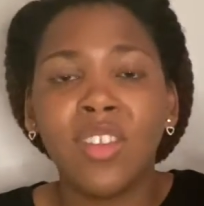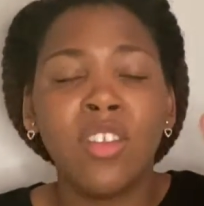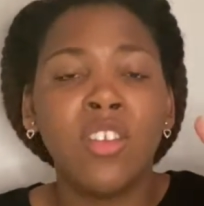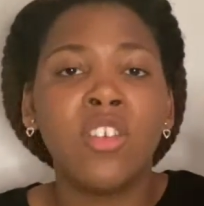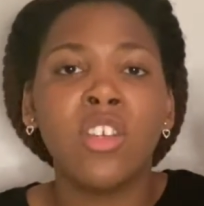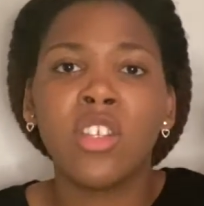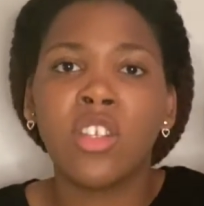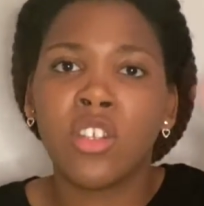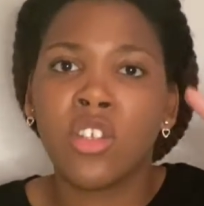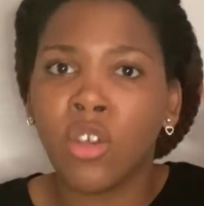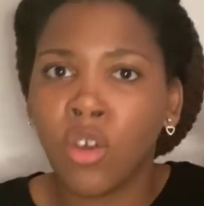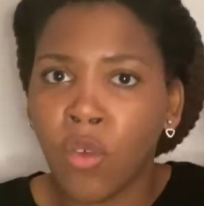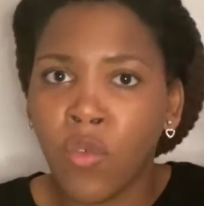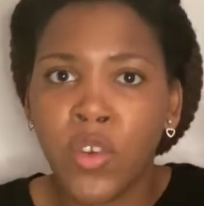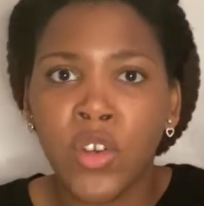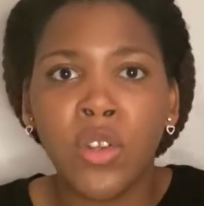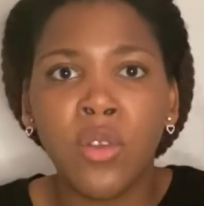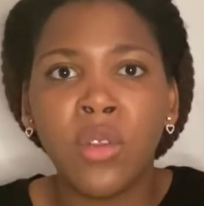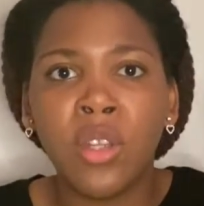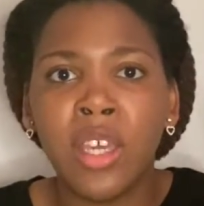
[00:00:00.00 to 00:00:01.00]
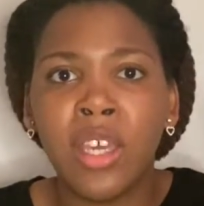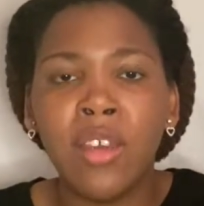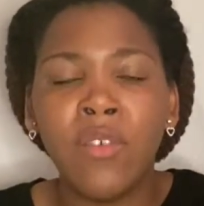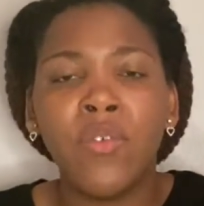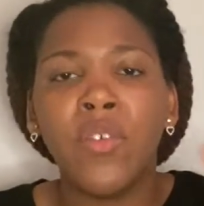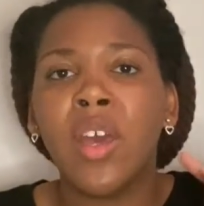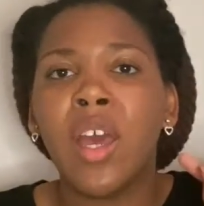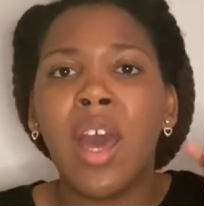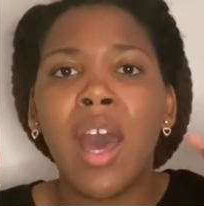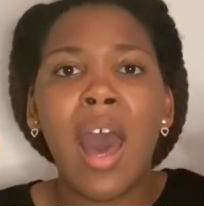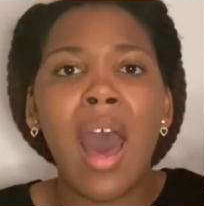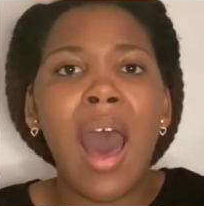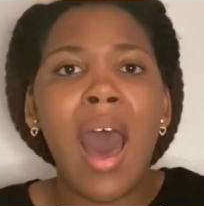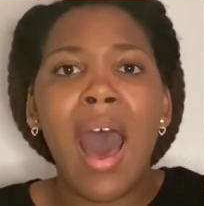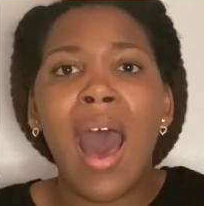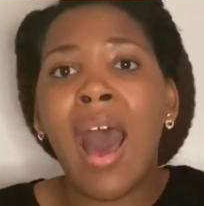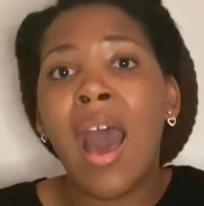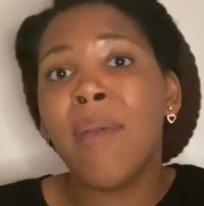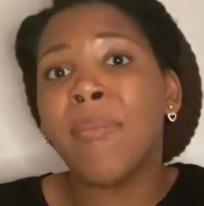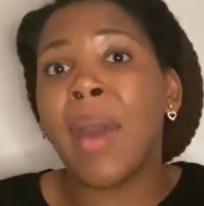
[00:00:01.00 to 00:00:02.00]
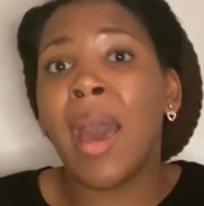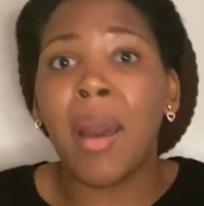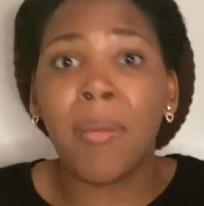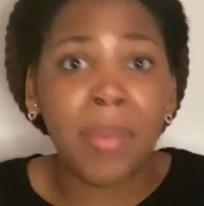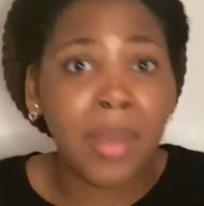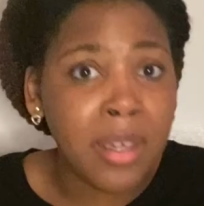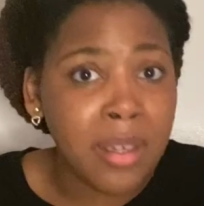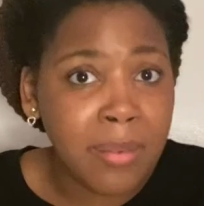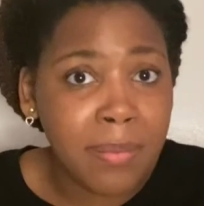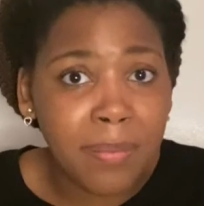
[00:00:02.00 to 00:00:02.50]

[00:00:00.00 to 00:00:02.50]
just to turn over a new leaf, I'm happy.